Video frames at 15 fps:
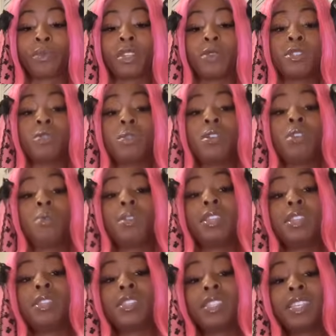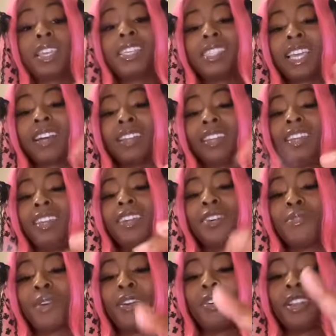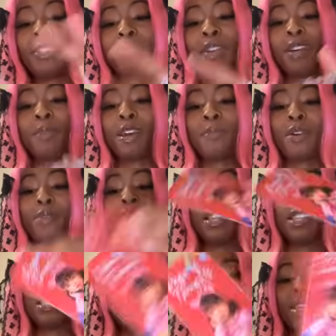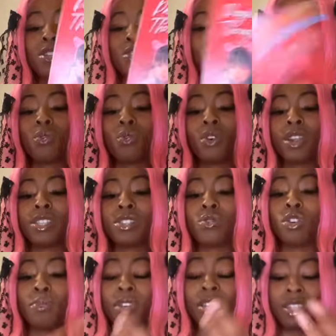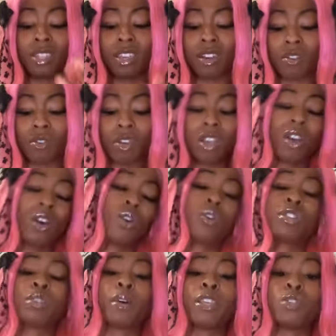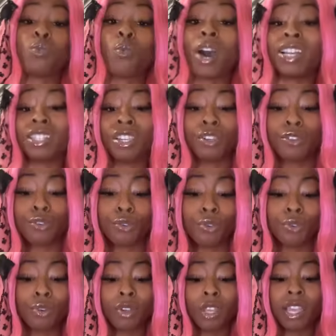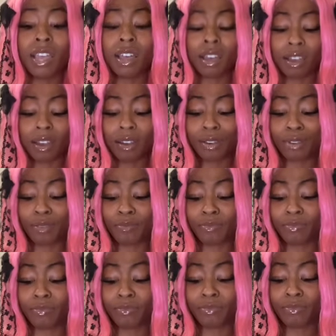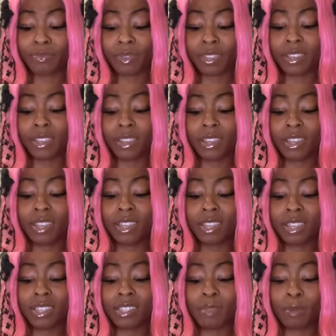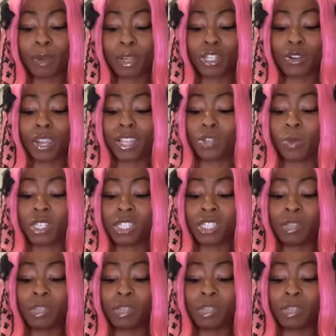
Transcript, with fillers: What's going on with this? It's like a Leo I heard that's been coming out of my readings. The Page of Swords. You could be a Leo. Somebody's watching you. Um, something about your intuition.